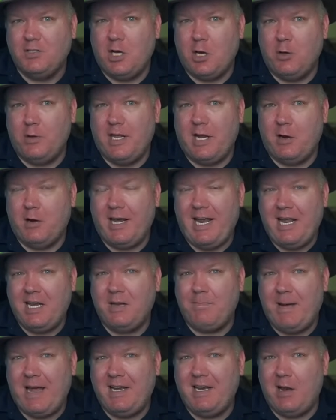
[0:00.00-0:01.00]
So they're
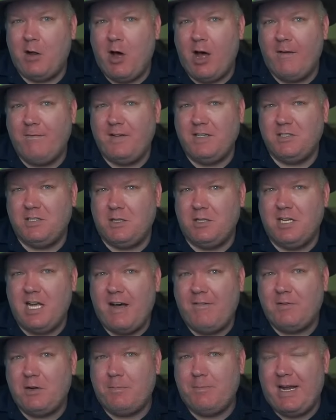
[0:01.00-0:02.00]
independent office. So the
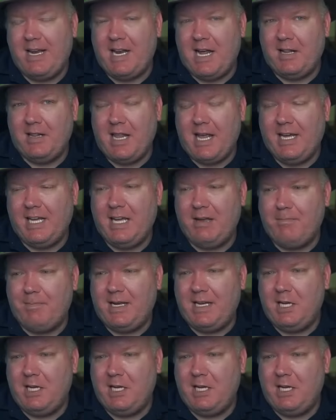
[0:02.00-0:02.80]
governor may not like it,